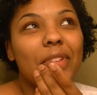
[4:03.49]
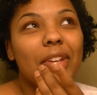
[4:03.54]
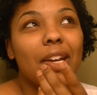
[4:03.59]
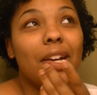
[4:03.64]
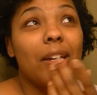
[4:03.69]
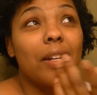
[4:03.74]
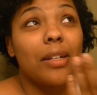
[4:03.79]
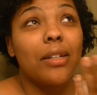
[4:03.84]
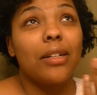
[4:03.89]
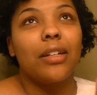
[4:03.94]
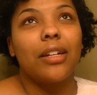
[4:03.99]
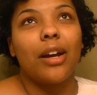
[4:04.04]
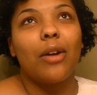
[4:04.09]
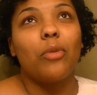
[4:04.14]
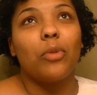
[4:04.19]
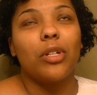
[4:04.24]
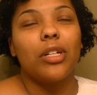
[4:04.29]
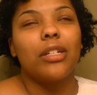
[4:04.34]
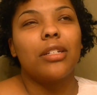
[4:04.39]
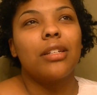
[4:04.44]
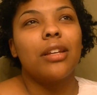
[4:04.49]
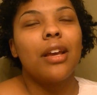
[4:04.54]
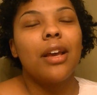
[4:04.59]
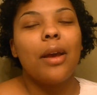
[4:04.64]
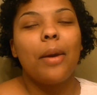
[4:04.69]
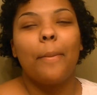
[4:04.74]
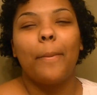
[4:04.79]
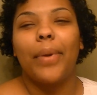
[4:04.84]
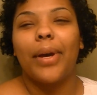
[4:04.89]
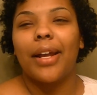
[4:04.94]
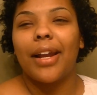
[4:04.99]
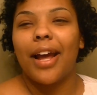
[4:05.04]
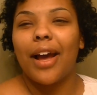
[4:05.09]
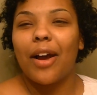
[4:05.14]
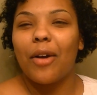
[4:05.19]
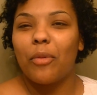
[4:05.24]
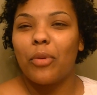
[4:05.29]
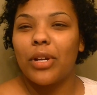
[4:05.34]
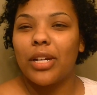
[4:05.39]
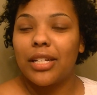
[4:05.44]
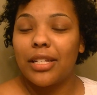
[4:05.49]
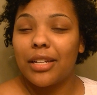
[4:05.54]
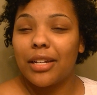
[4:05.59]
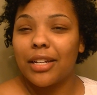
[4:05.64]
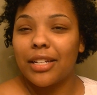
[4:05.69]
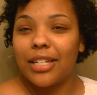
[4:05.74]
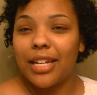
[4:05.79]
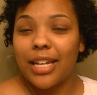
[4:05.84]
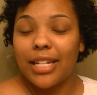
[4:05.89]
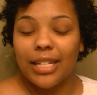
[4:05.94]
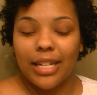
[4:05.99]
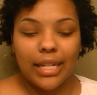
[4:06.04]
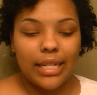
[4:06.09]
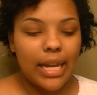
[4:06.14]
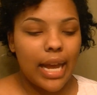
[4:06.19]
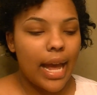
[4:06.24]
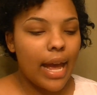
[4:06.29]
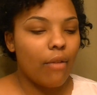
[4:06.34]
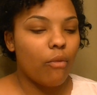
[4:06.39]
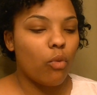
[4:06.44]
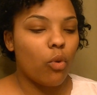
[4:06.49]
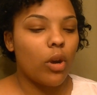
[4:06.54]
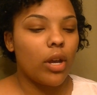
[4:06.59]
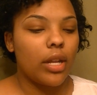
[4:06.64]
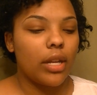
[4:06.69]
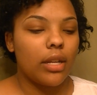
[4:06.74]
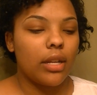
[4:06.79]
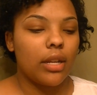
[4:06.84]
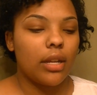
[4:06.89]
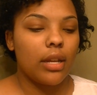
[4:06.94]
I was, but I went and took a test because I have one